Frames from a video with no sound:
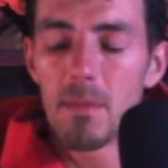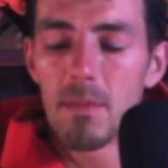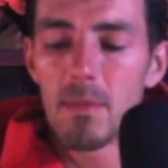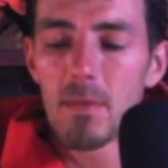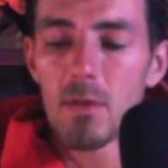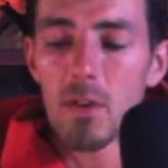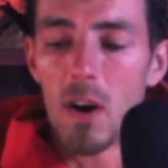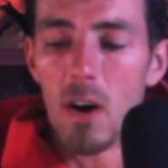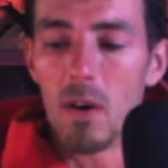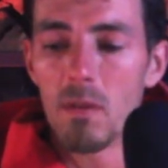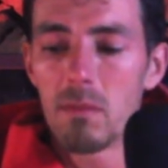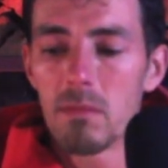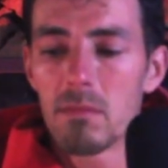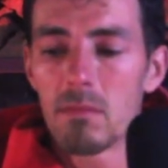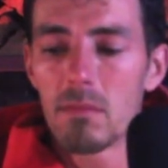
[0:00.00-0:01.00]

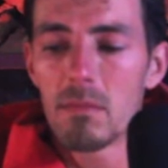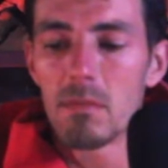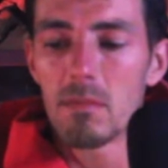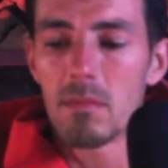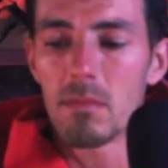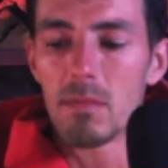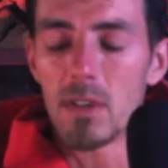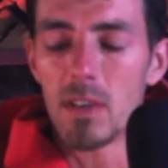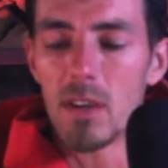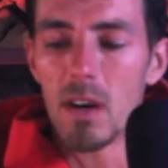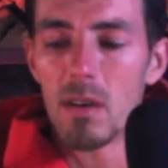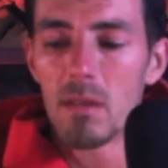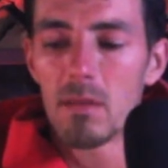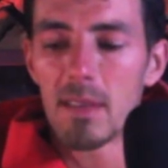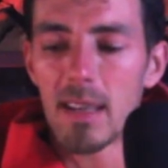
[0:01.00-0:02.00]
so,
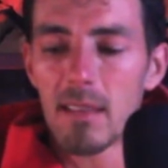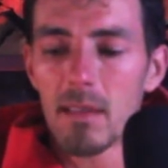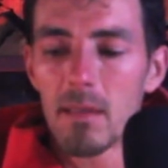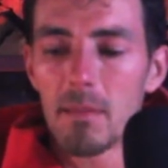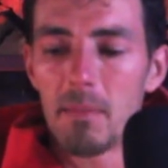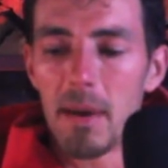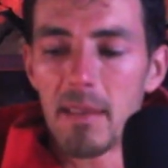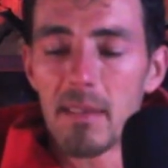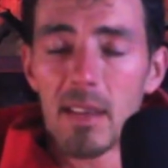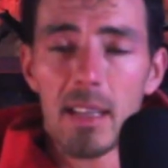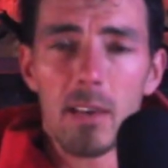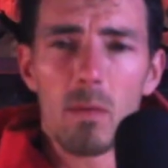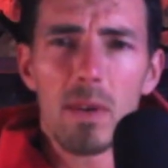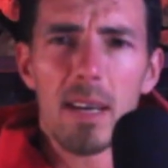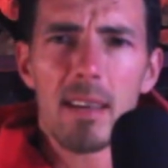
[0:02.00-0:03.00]
that's
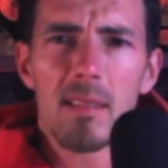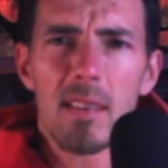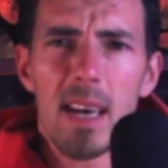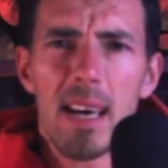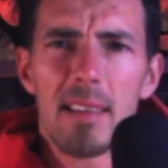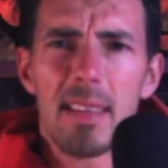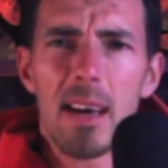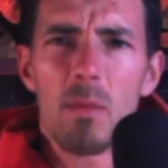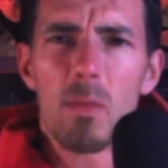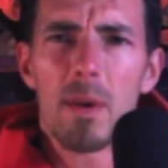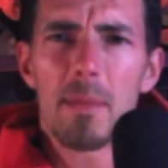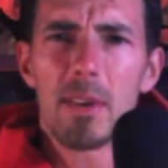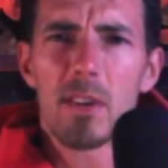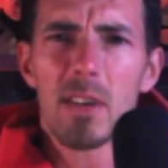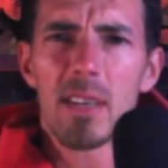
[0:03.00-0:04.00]
basically what I said, that
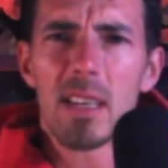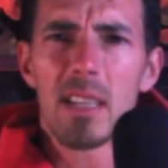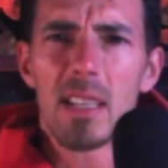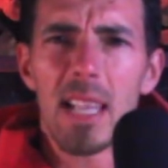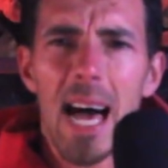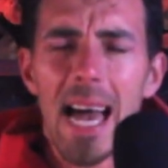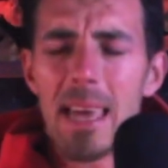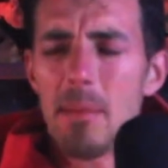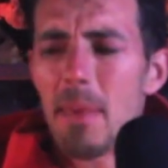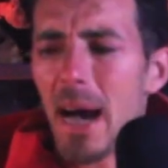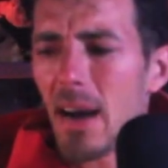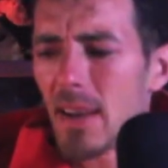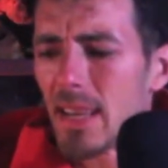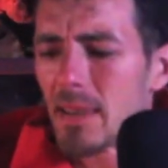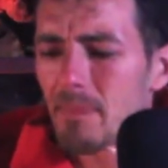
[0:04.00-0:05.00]
women are going to lie
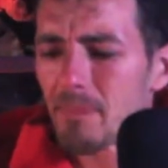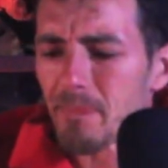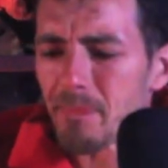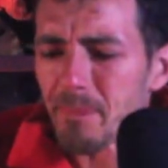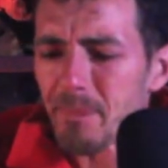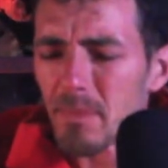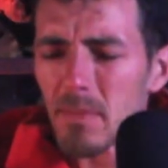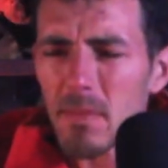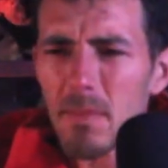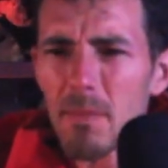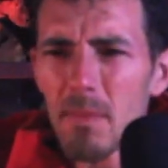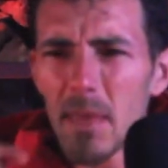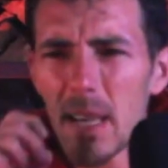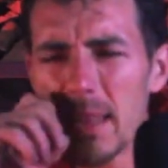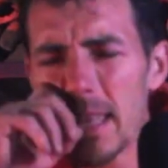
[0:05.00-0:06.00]
about it.
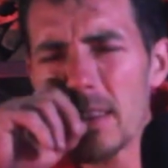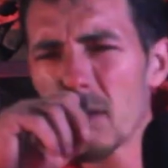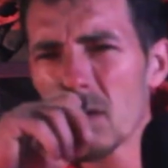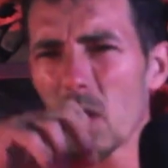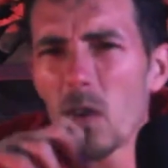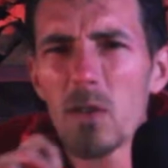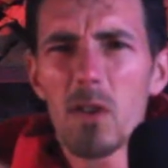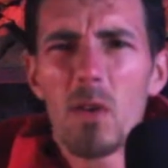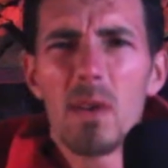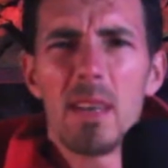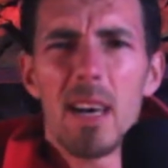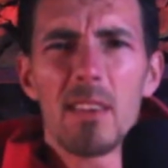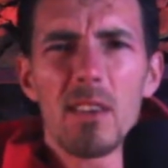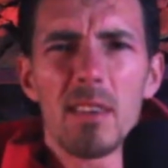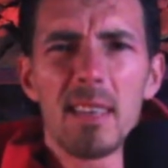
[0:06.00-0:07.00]
And then there's also
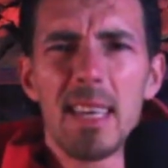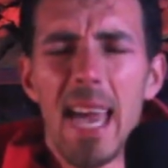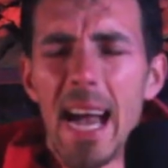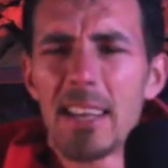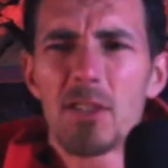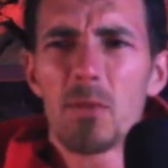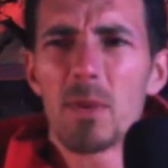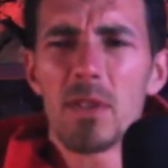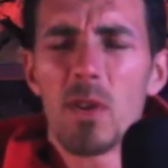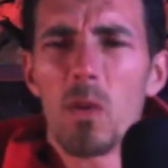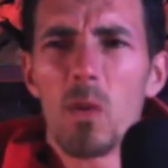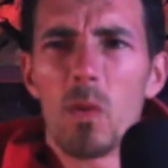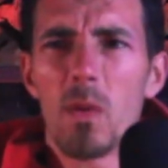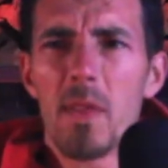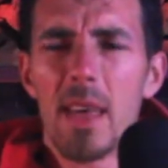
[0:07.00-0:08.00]
another catch with the
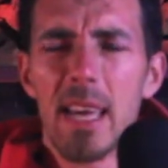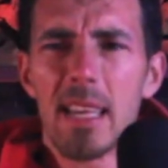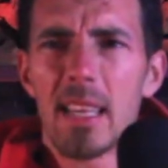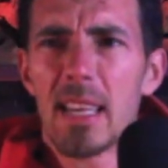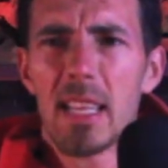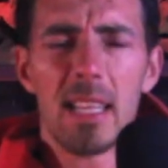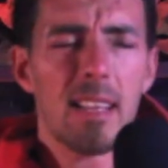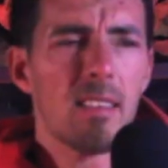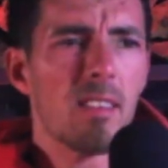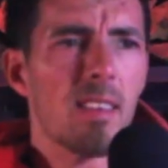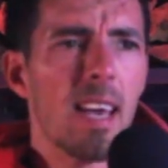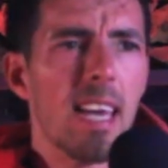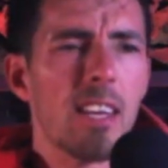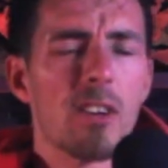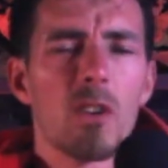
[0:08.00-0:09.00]
whole thing. Like, let's
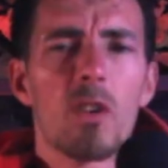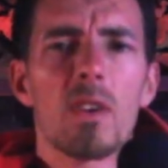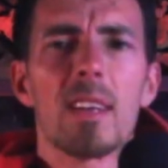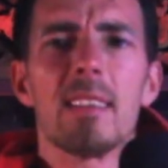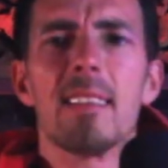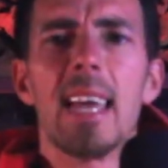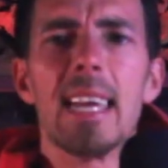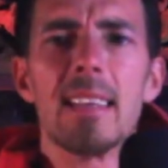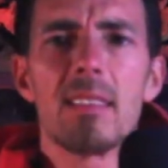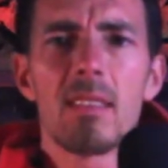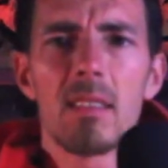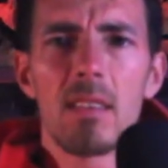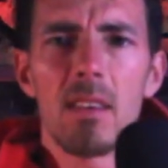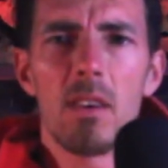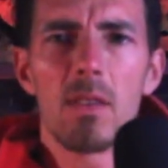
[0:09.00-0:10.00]
say you're on a
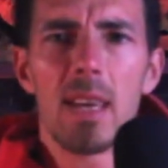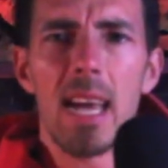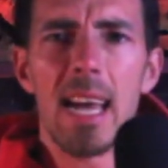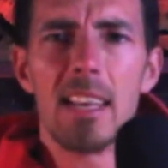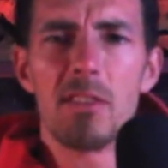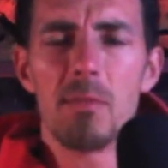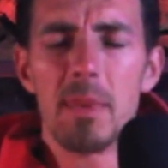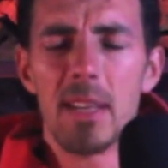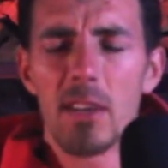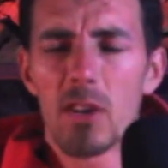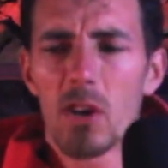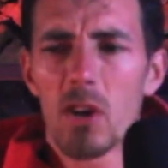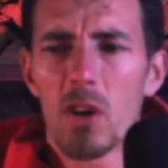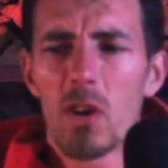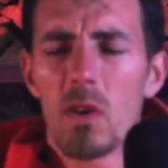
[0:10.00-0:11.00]
date, okay, and you meet a
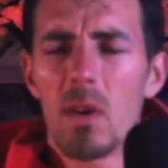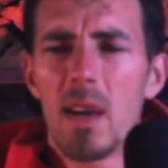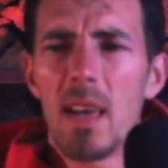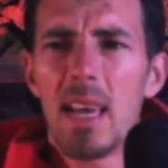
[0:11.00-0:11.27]
girl,